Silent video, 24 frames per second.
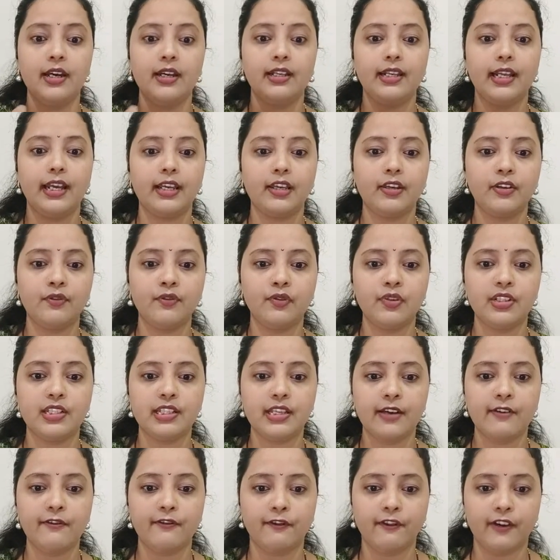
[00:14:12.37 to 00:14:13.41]
Like you would
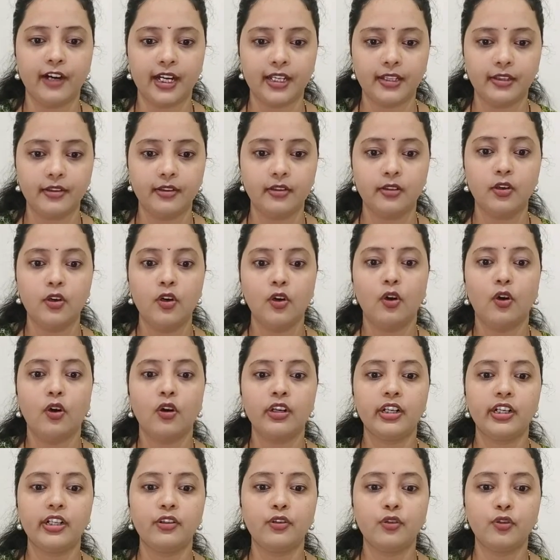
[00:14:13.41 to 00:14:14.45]
say 1
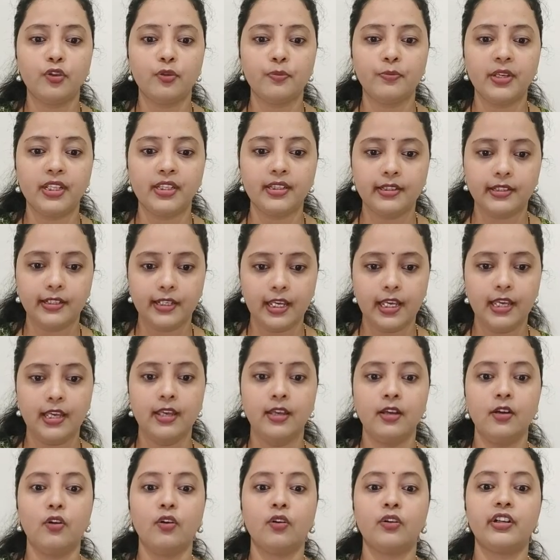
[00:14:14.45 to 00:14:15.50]
or it could be
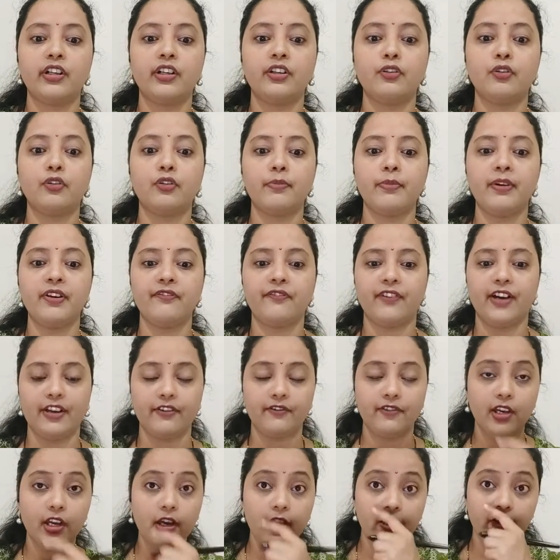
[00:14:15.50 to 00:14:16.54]
3 or it could be 5.
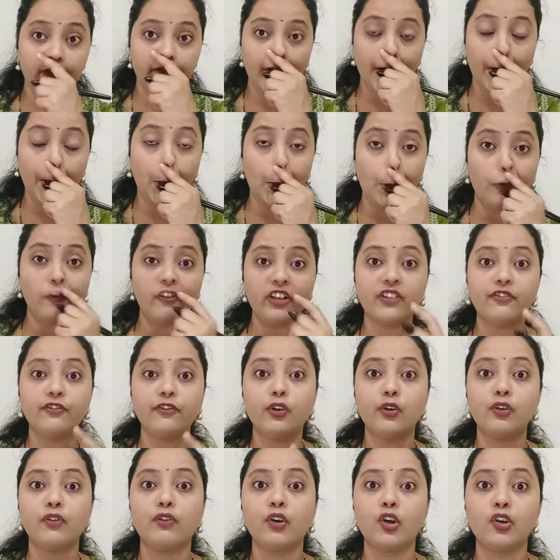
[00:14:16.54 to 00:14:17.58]
If I go with
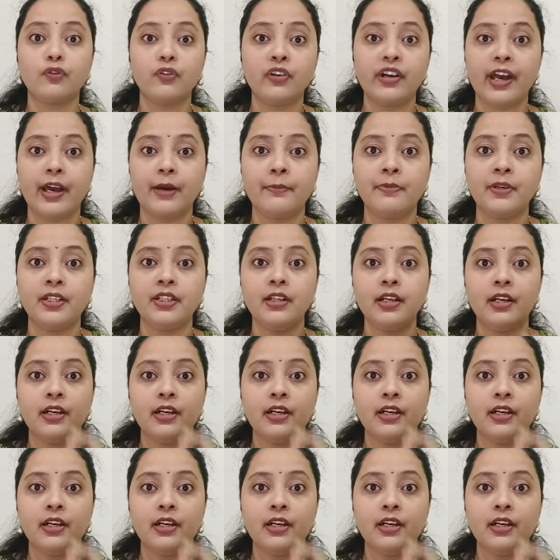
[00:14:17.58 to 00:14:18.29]
4, what would happen?